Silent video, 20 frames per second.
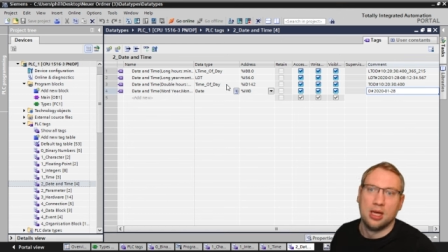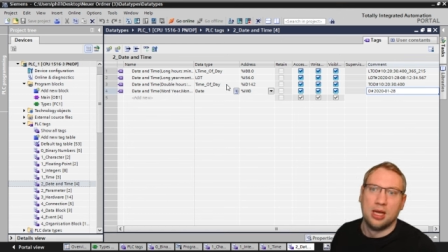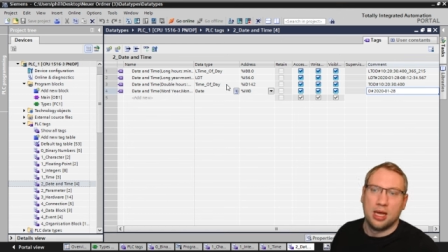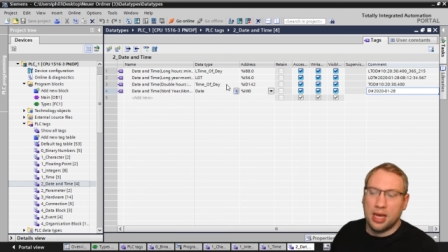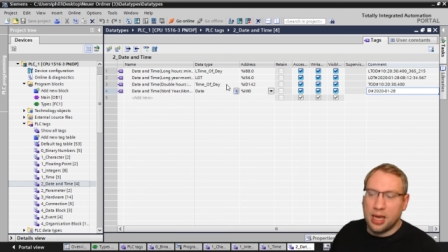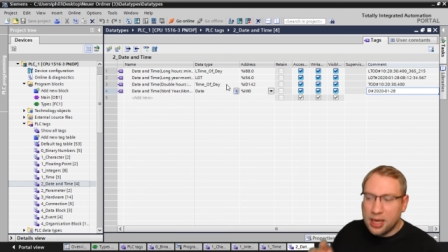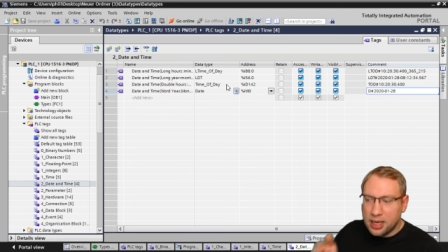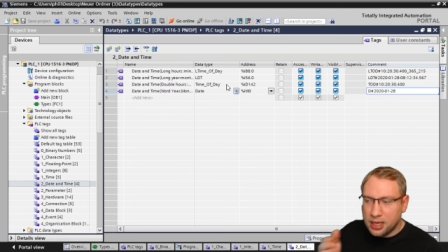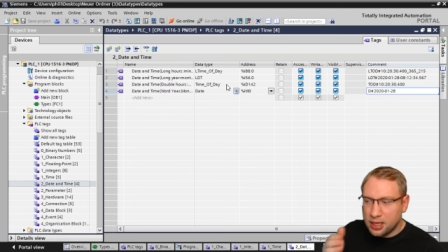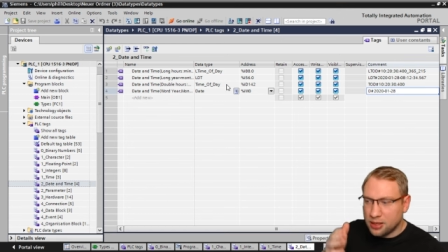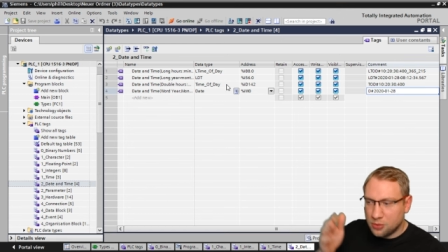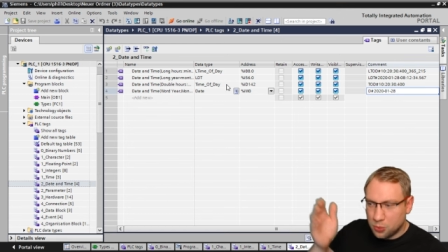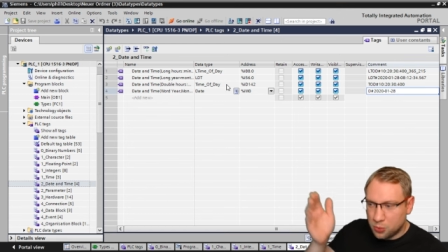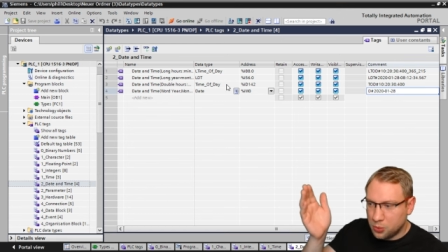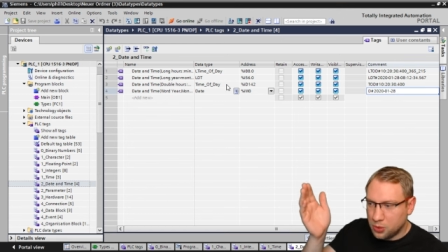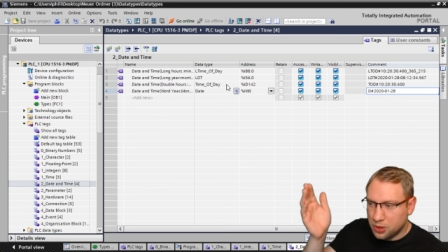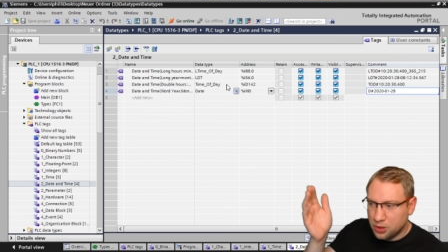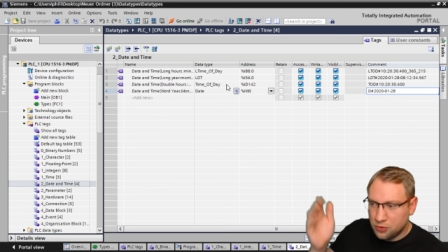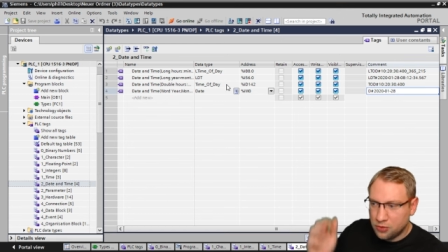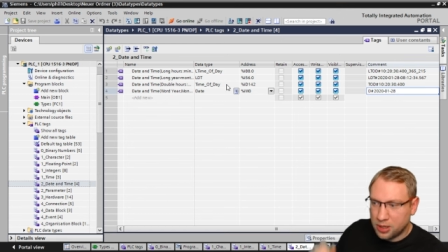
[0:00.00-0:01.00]
Hey,
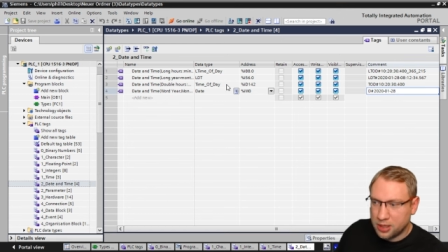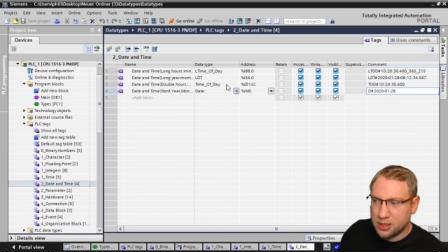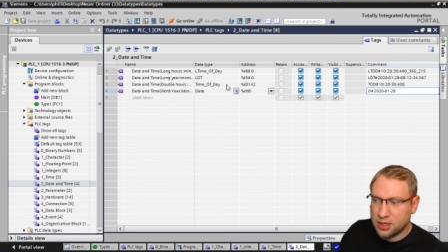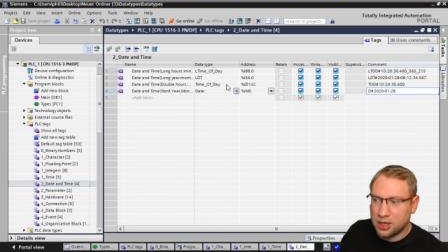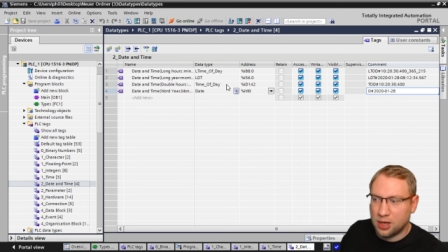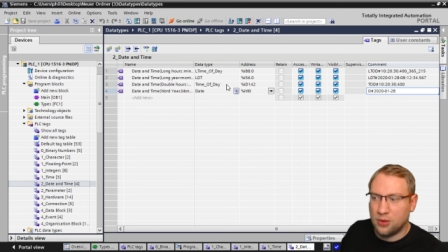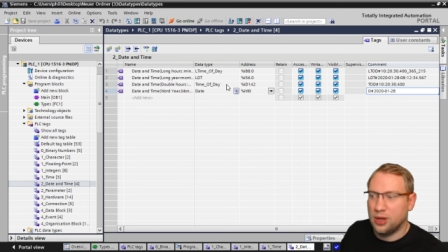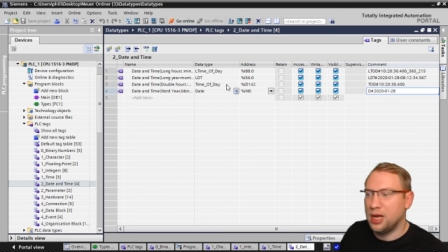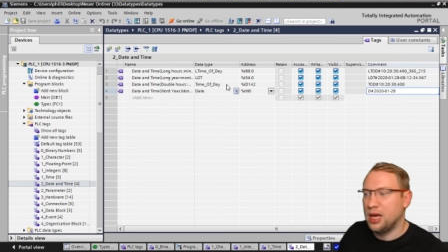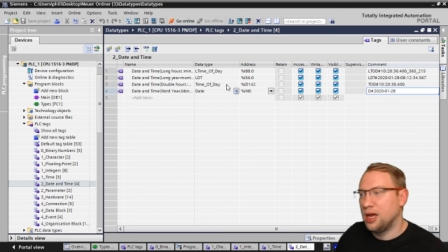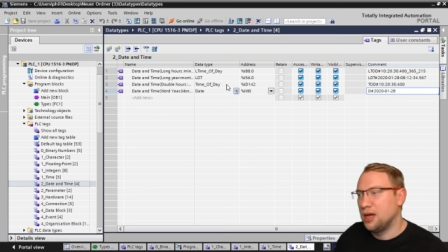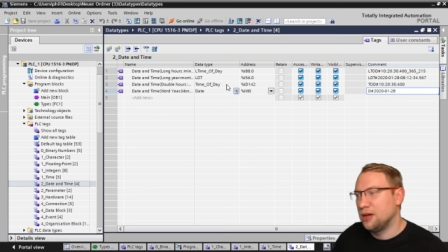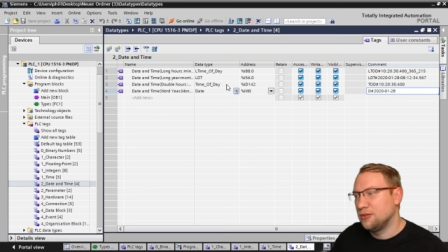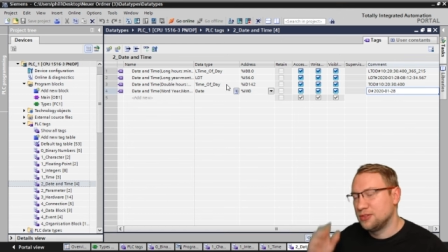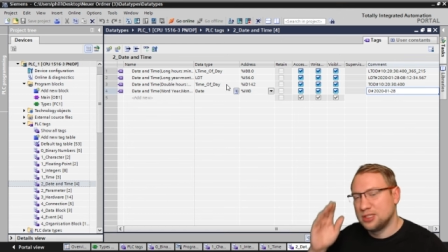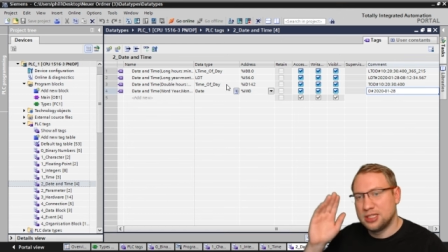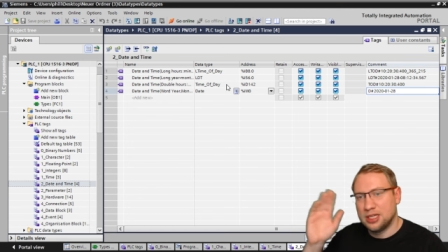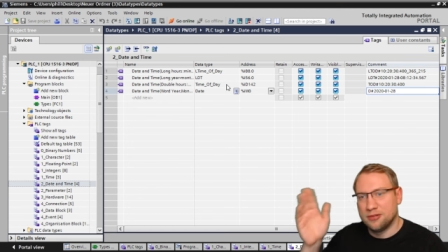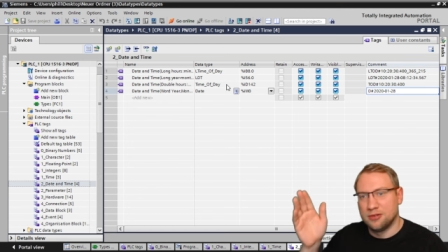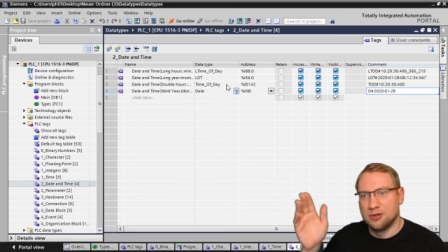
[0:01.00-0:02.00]
we right now have
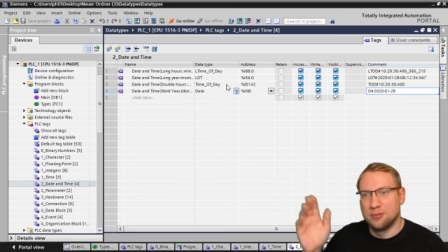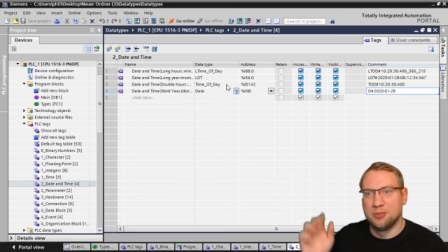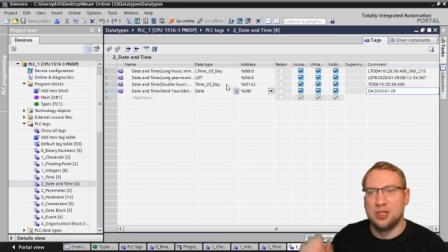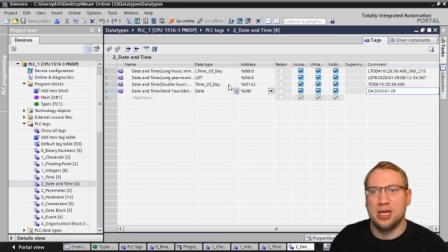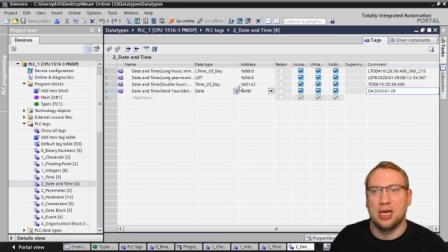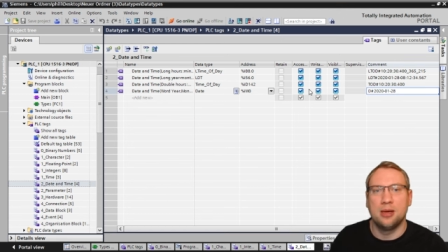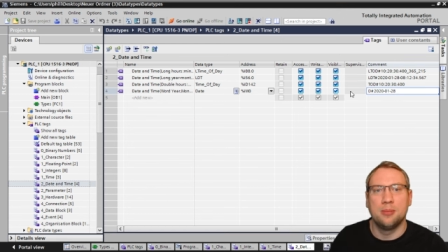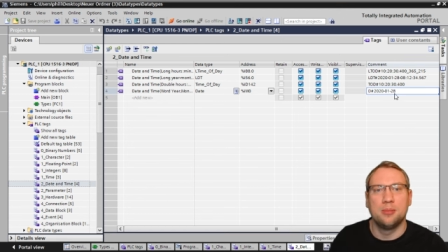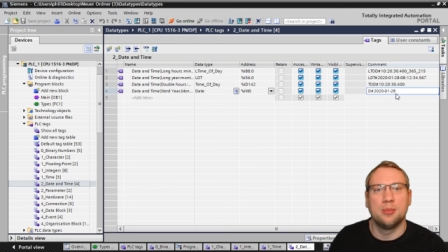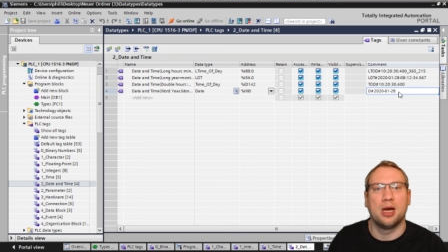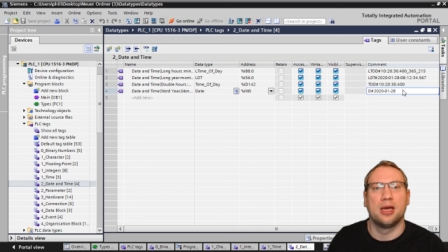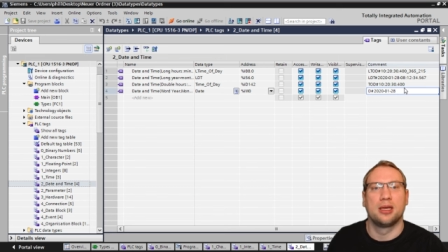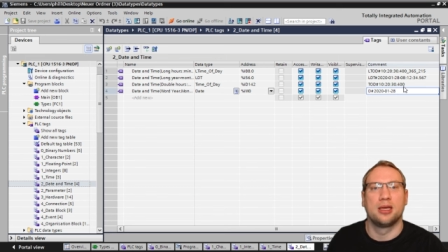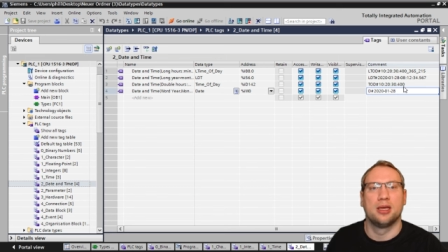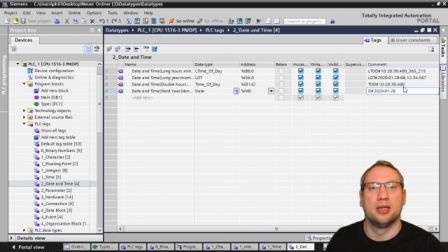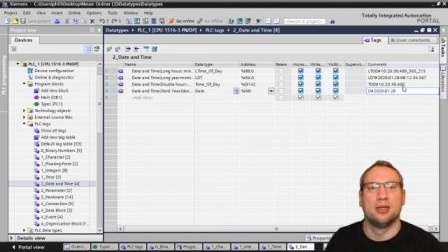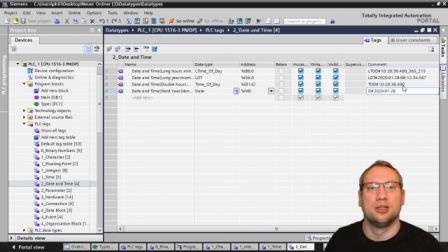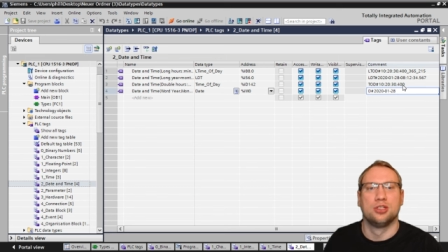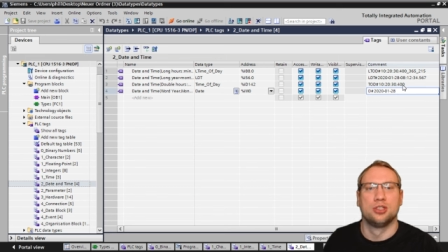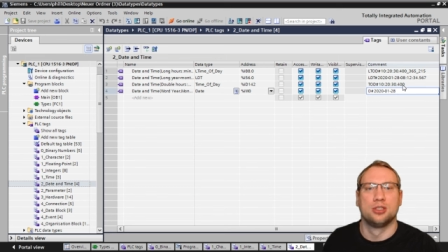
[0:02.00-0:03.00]
seven P M I
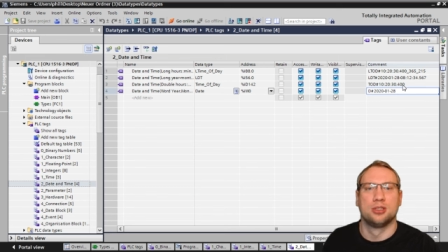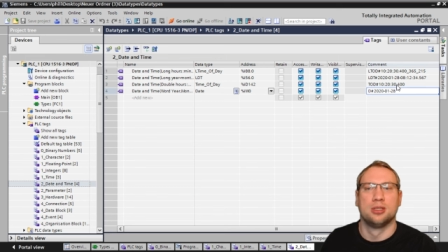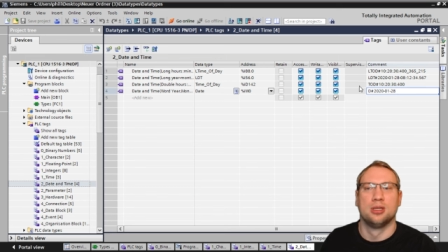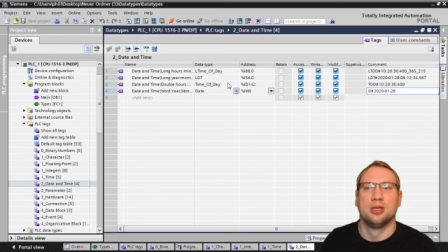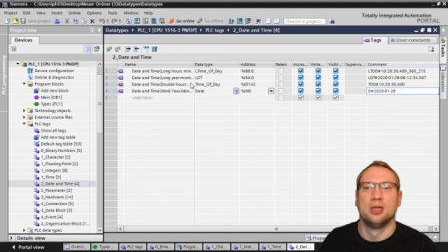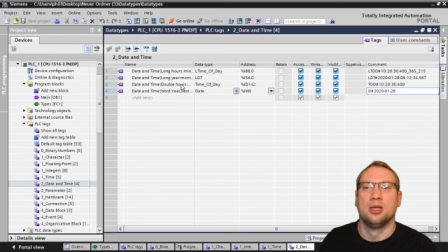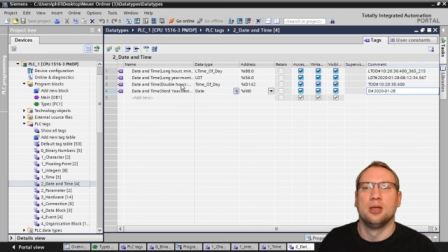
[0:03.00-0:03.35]
can just